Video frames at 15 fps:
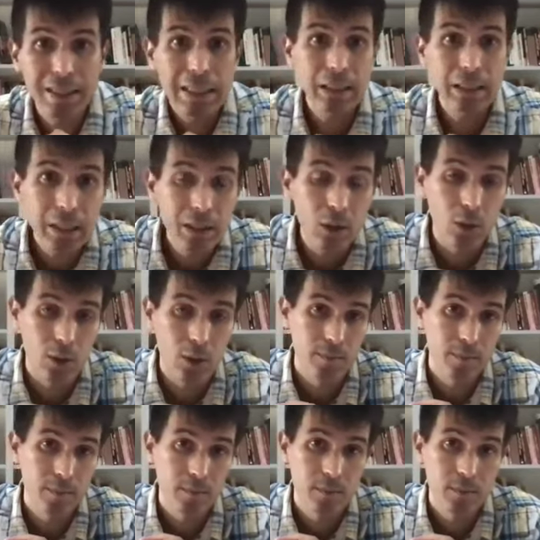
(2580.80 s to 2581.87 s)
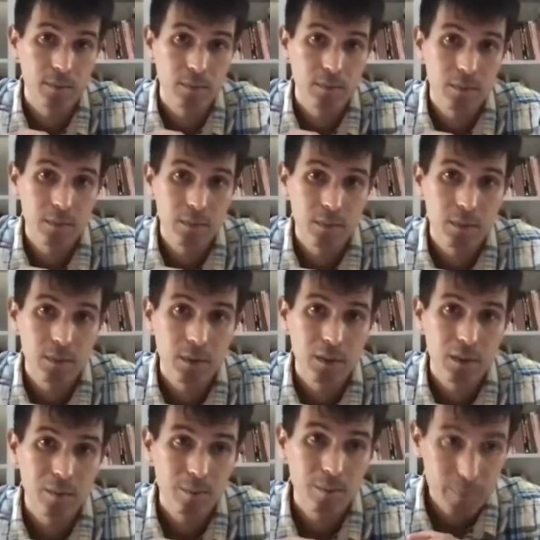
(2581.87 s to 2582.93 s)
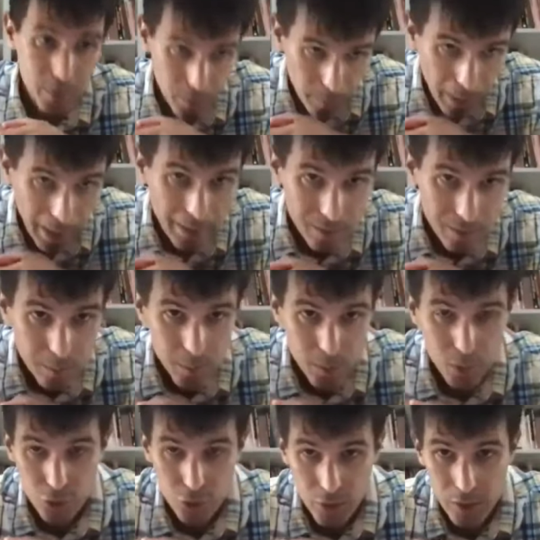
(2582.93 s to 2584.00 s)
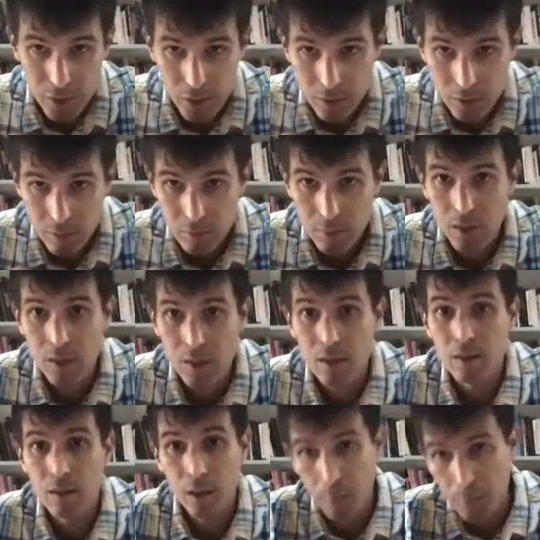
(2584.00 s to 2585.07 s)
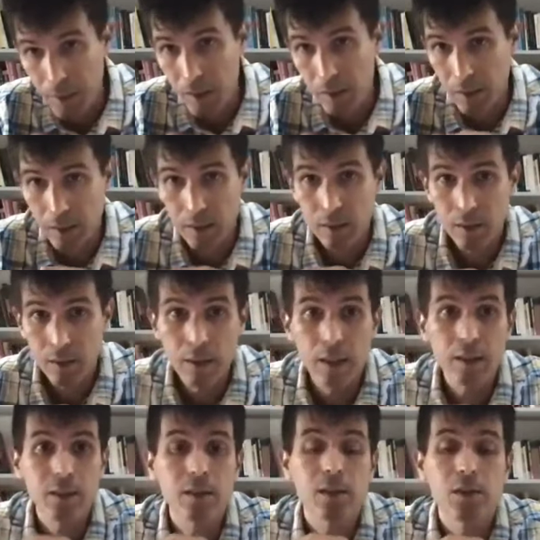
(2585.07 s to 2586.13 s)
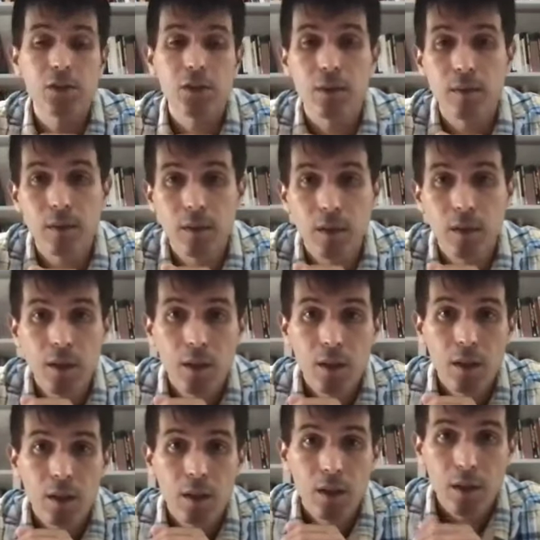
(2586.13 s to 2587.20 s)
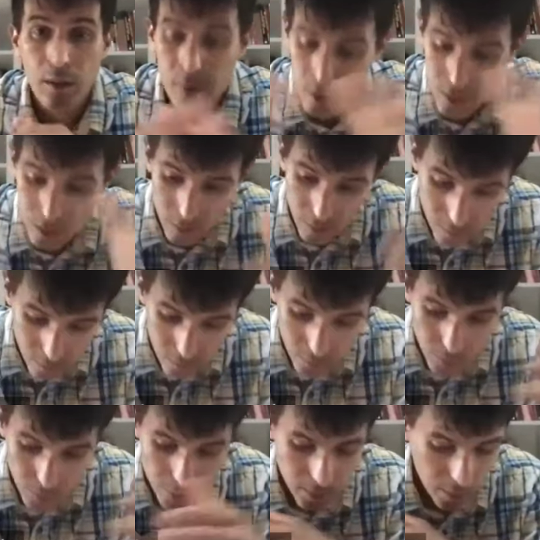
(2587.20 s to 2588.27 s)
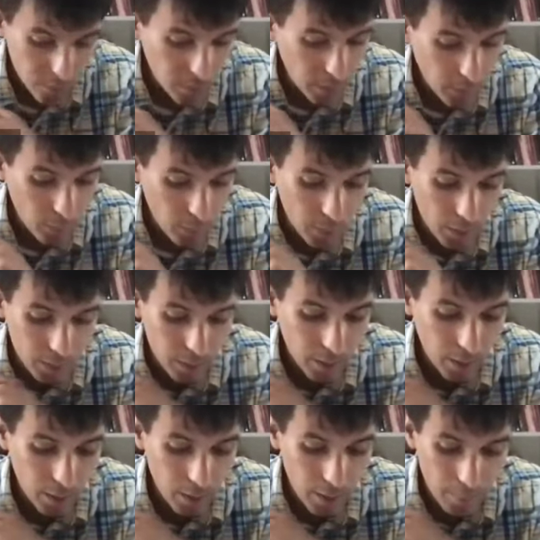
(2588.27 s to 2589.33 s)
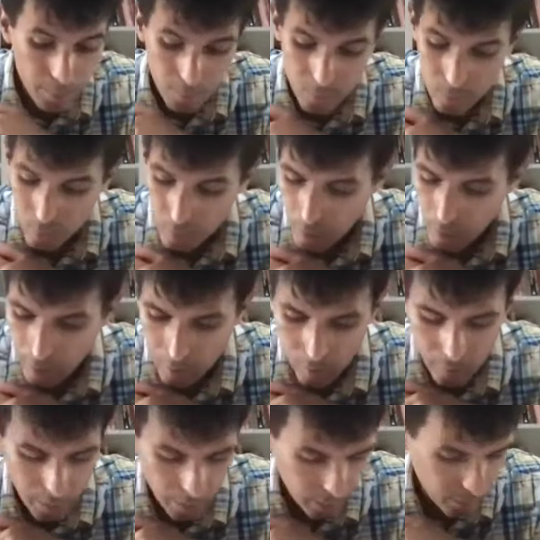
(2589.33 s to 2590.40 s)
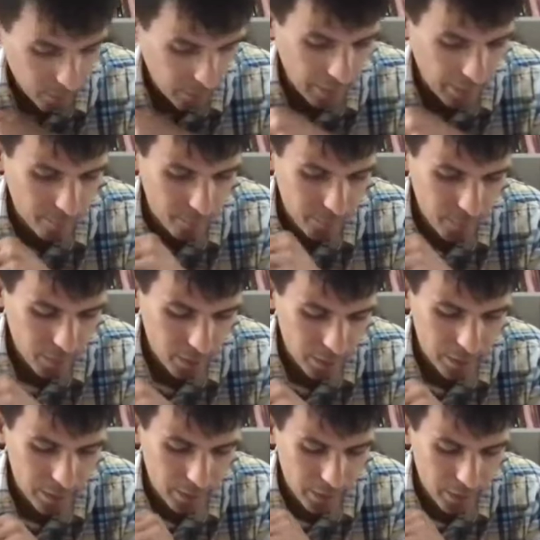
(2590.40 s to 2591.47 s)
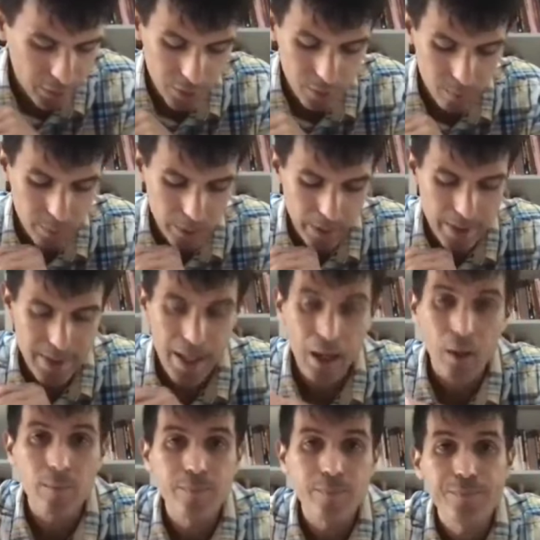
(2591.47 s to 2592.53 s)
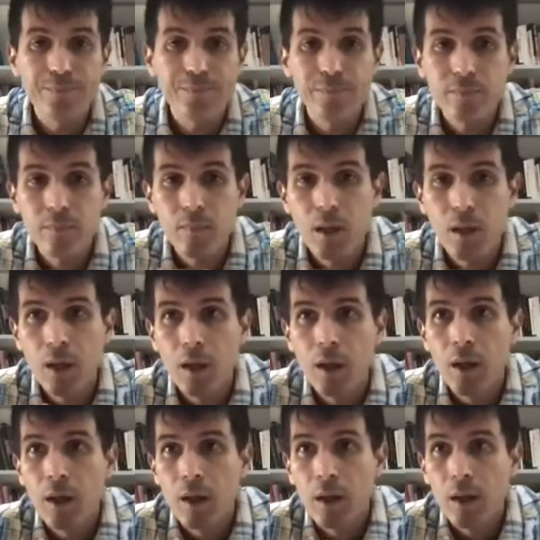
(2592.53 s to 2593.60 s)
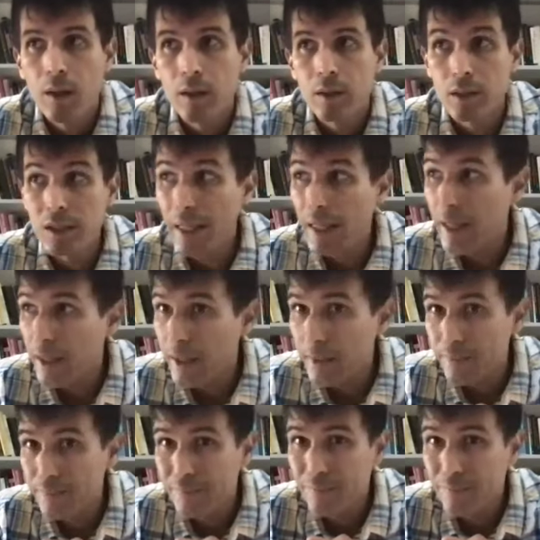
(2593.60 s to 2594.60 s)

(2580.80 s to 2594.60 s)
illegal. The Biden administration is appealing that decision. And so we'll see how that litigation plays out. But today,